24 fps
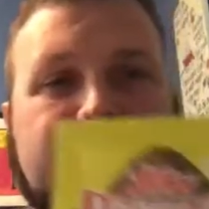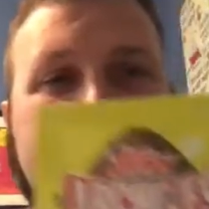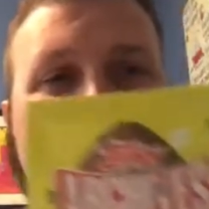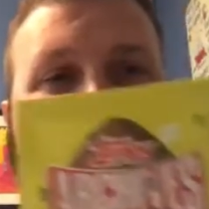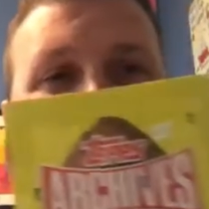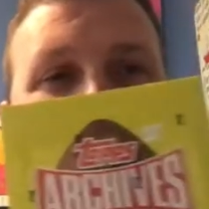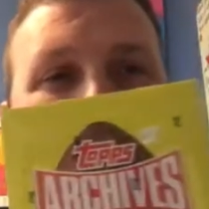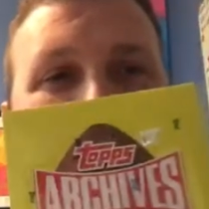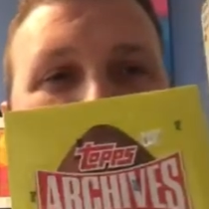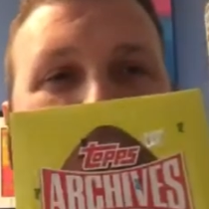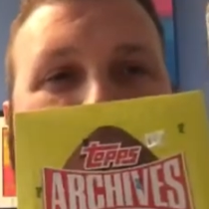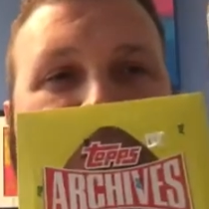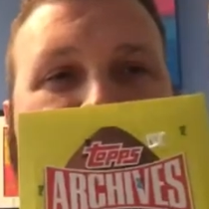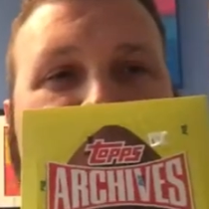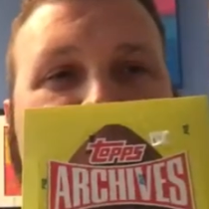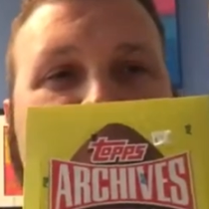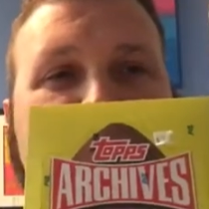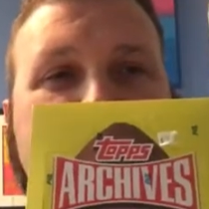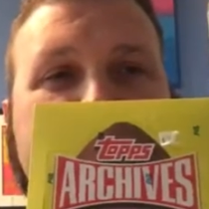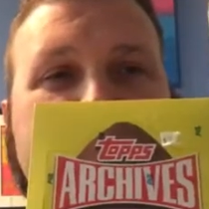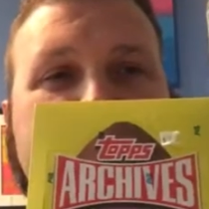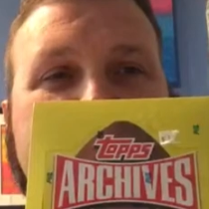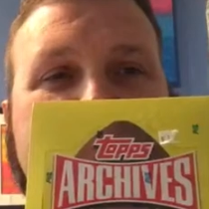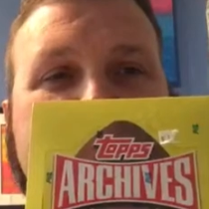box of
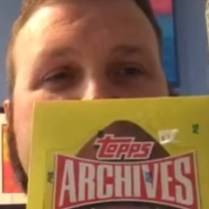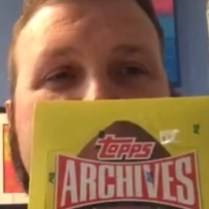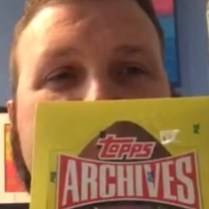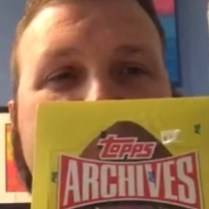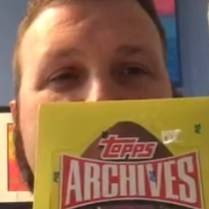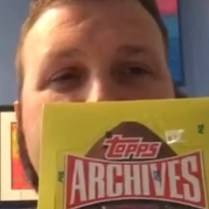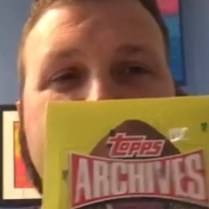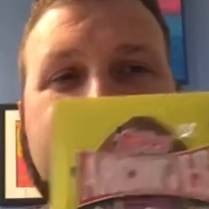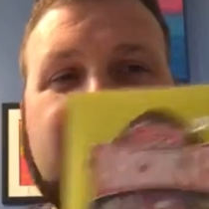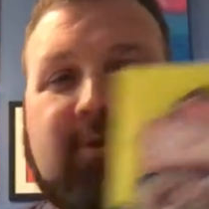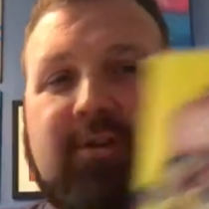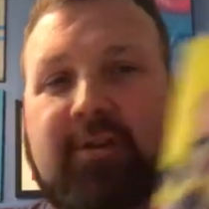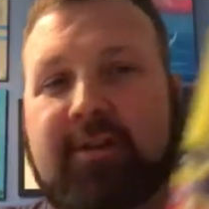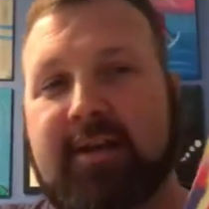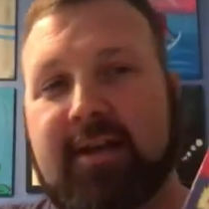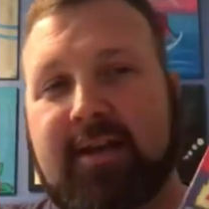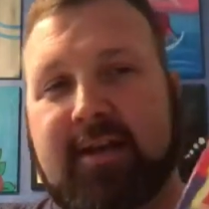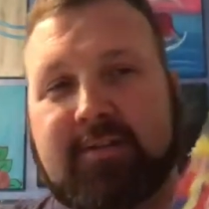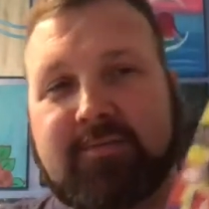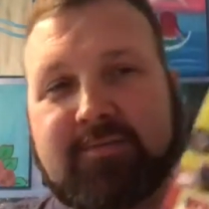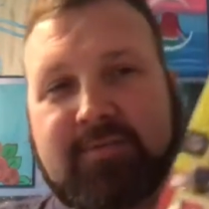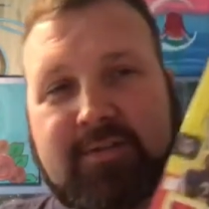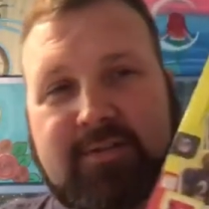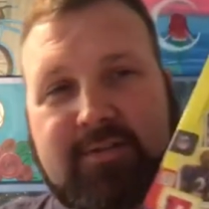Topps
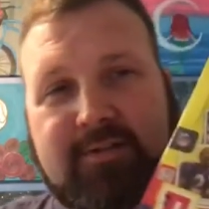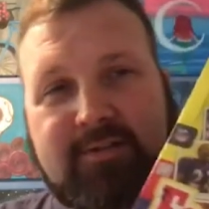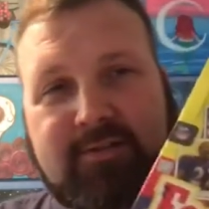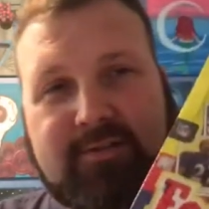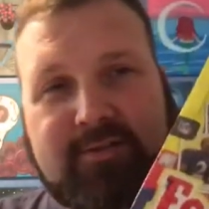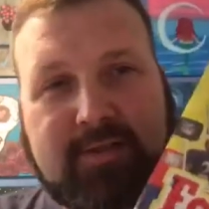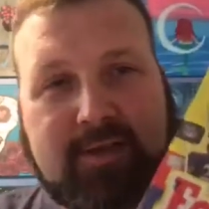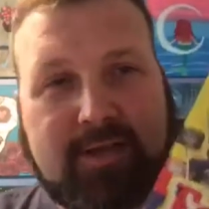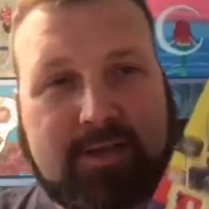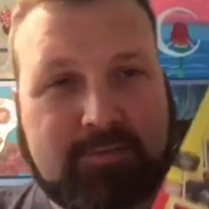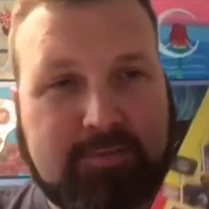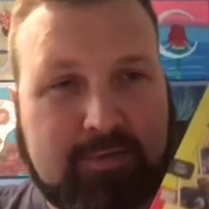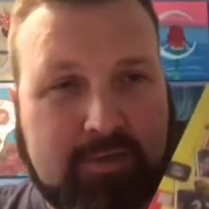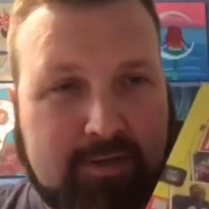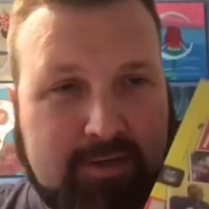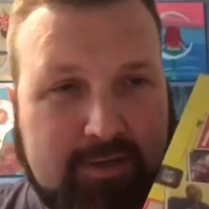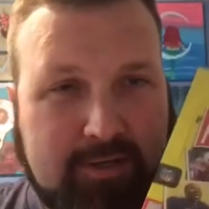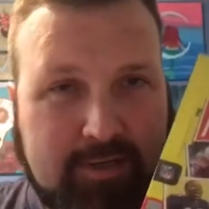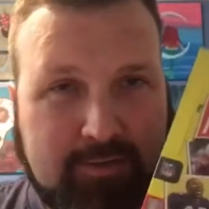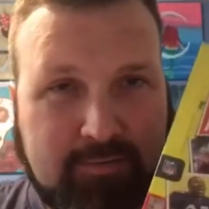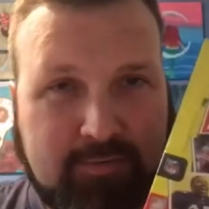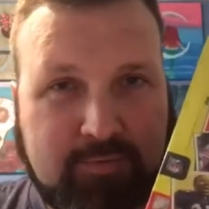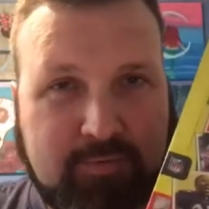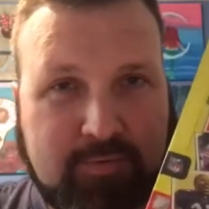Archives here, Topps
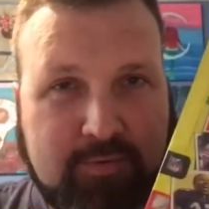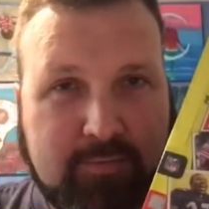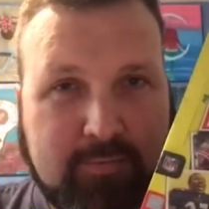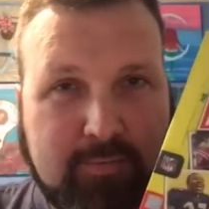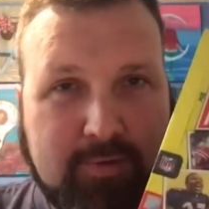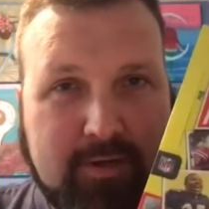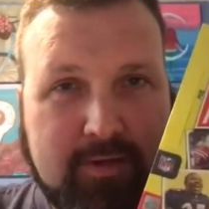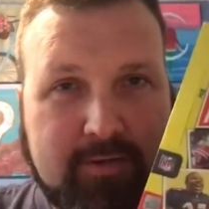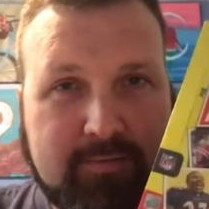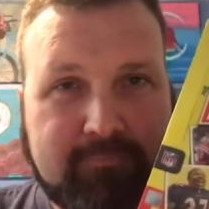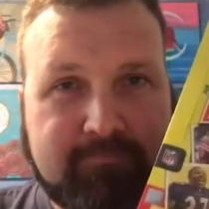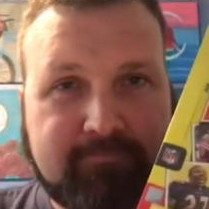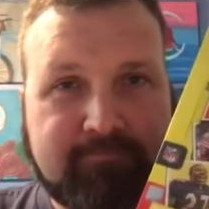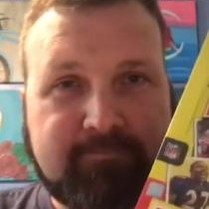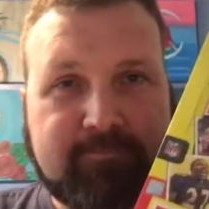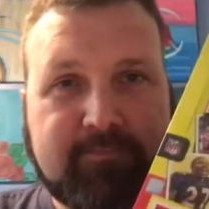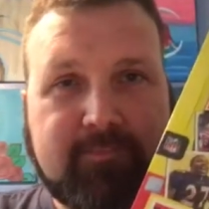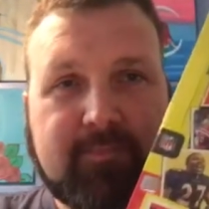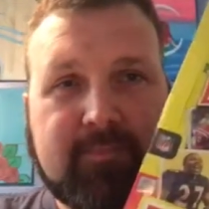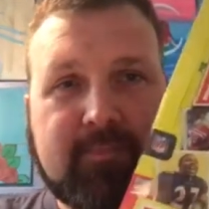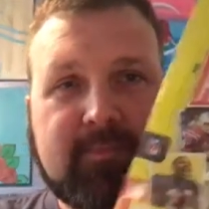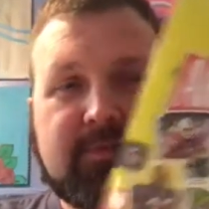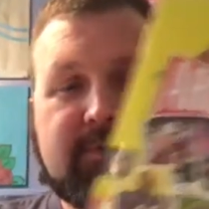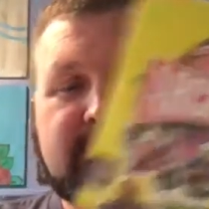Archives football.
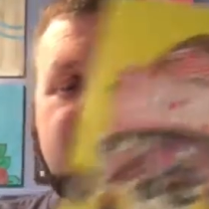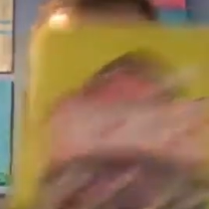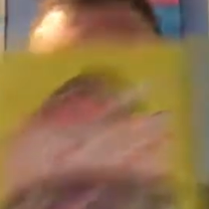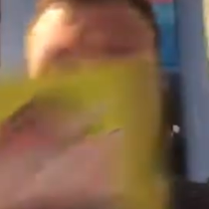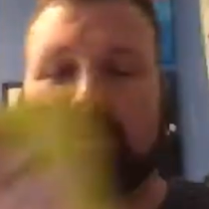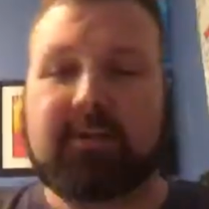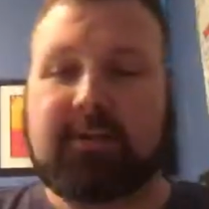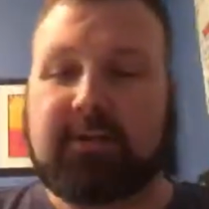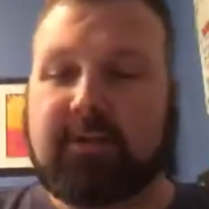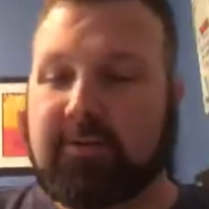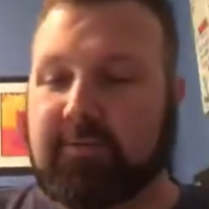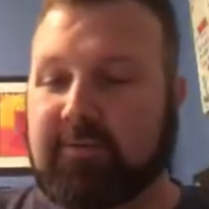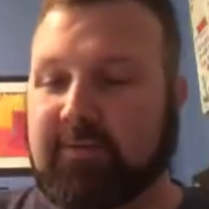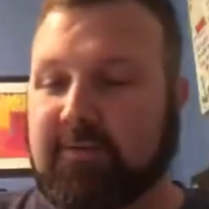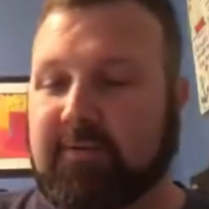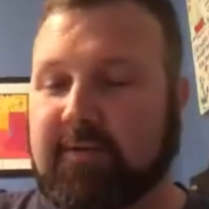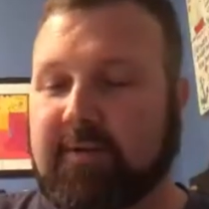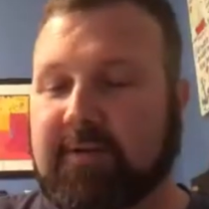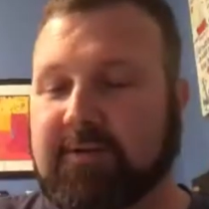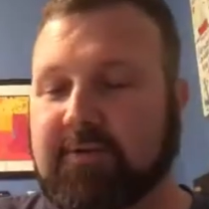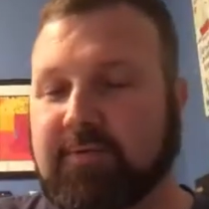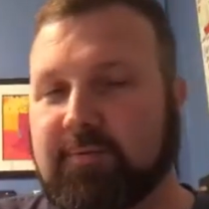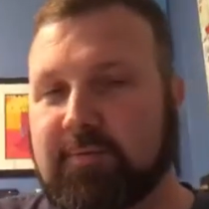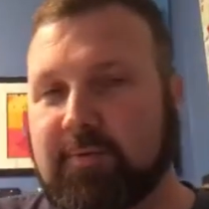So we're going to go through
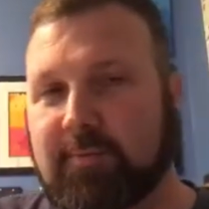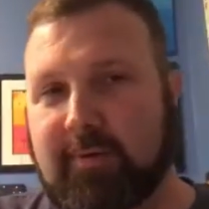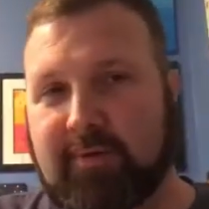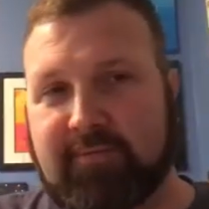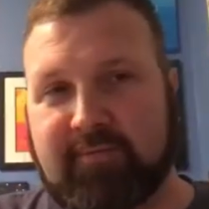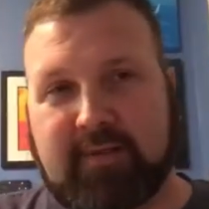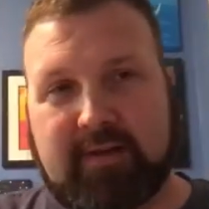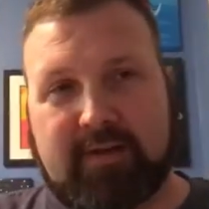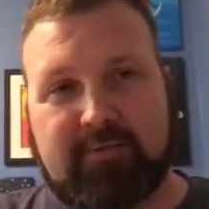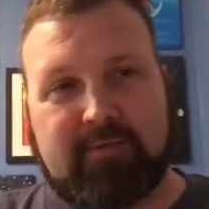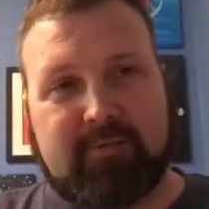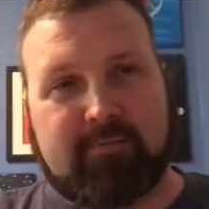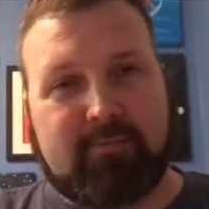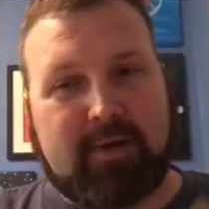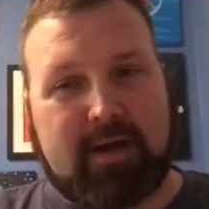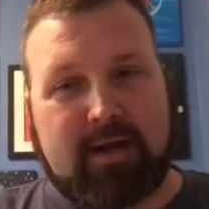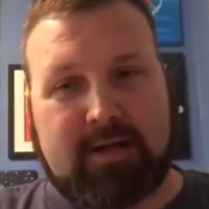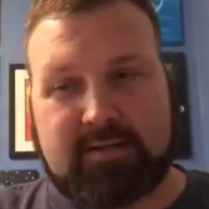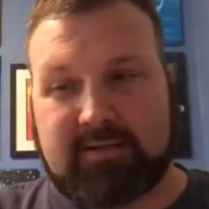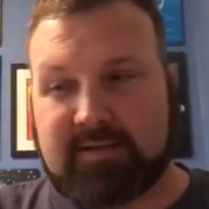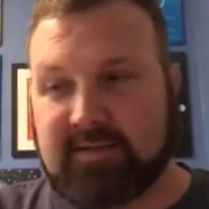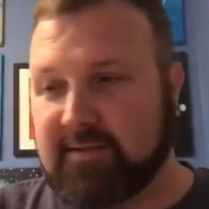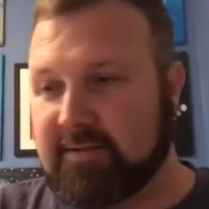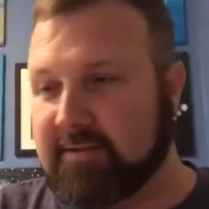that. It's one of my favorite
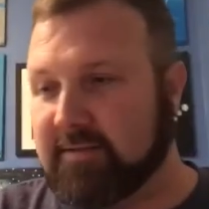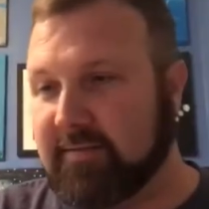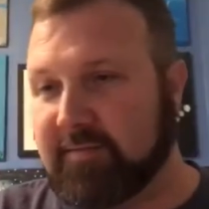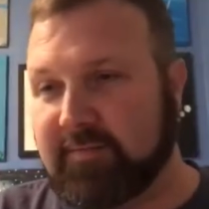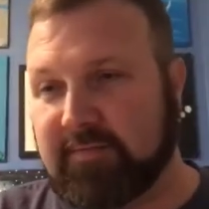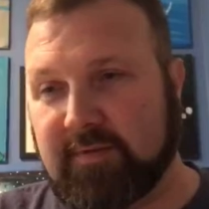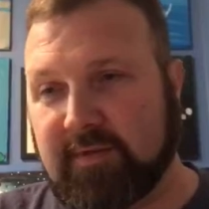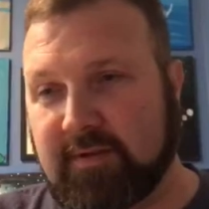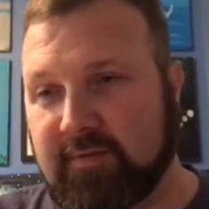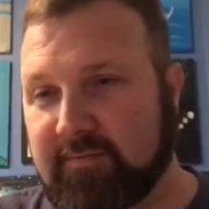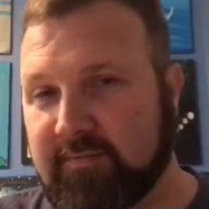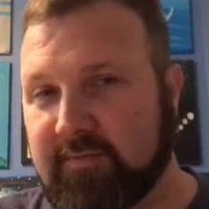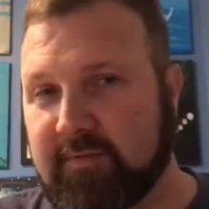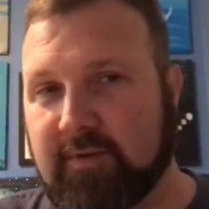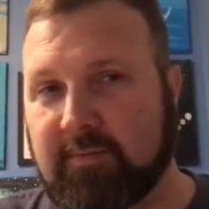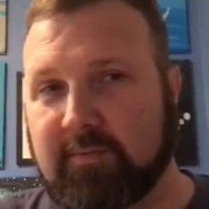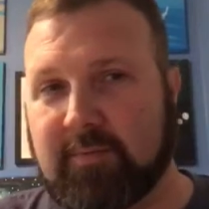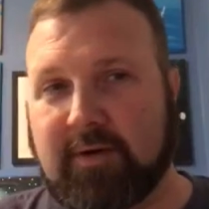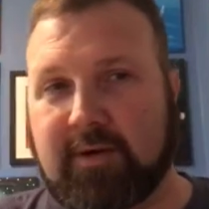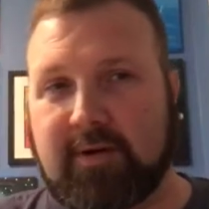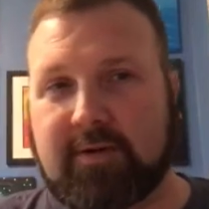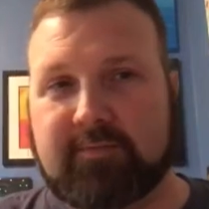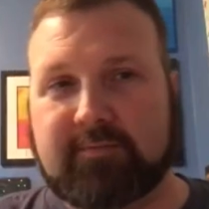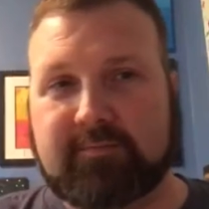boxes of
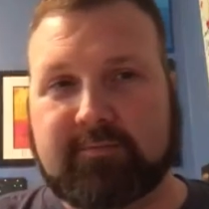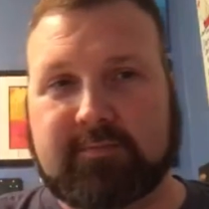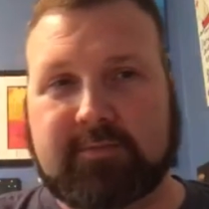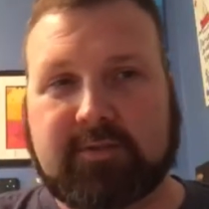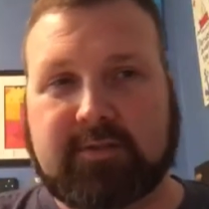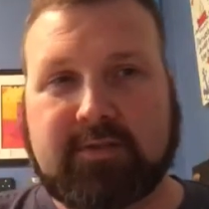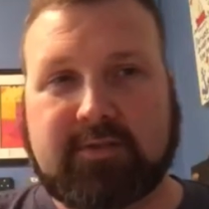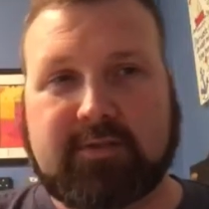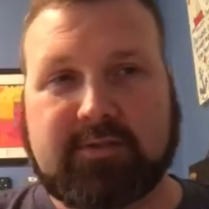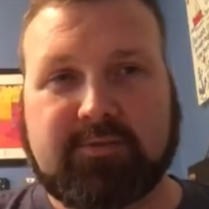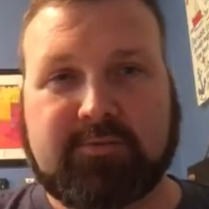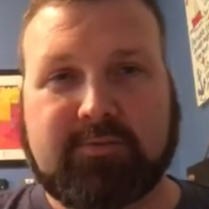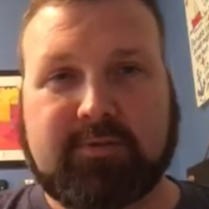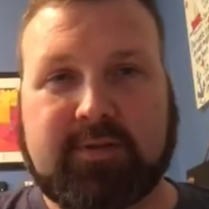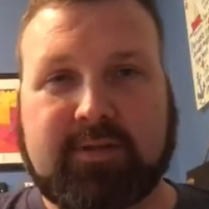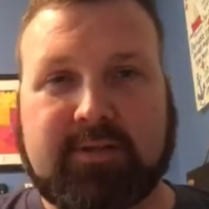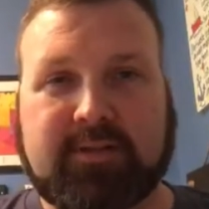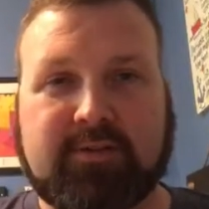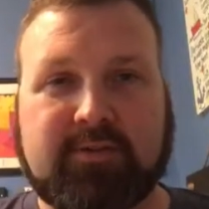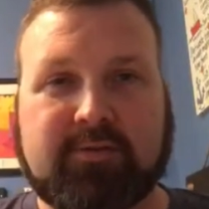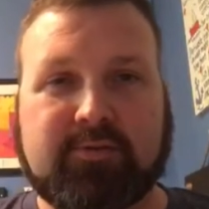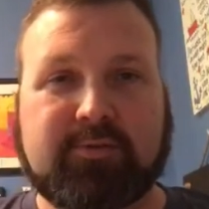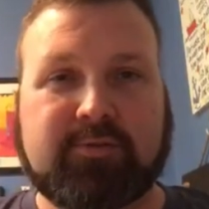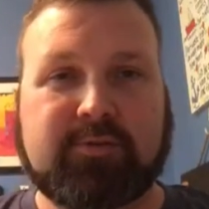football. It's really
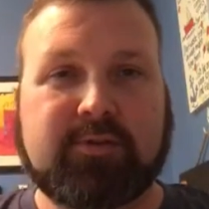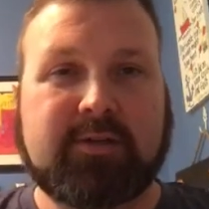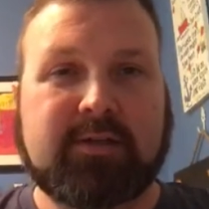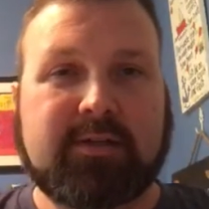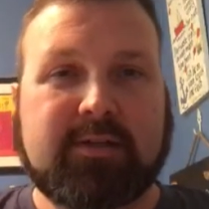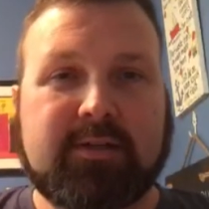cool.